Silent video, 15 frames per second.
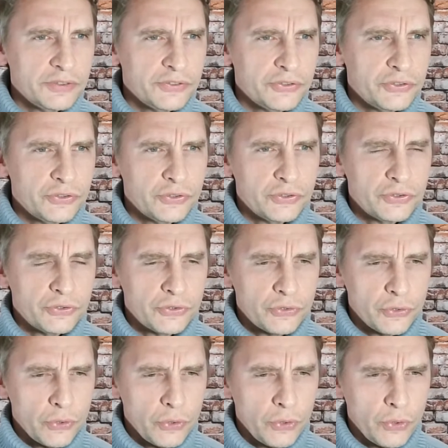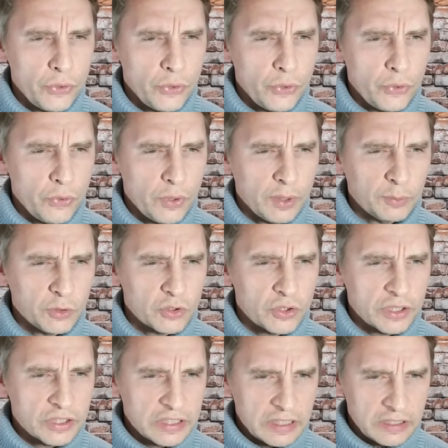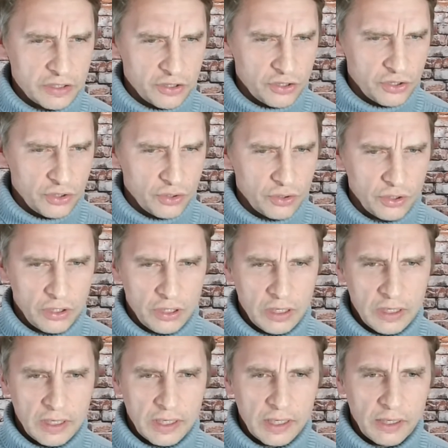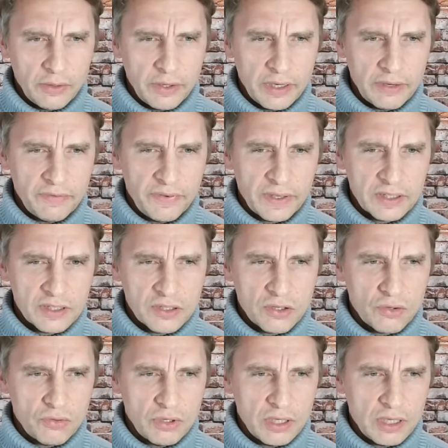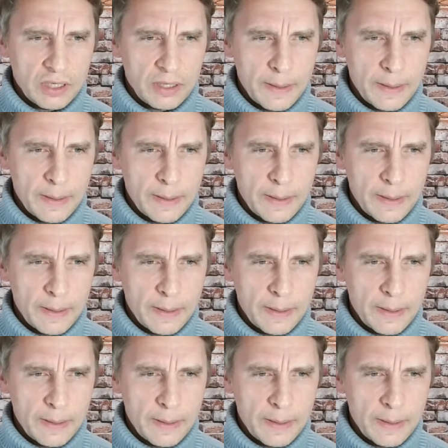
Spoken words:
So I'm not exactly sure how that affects Korea.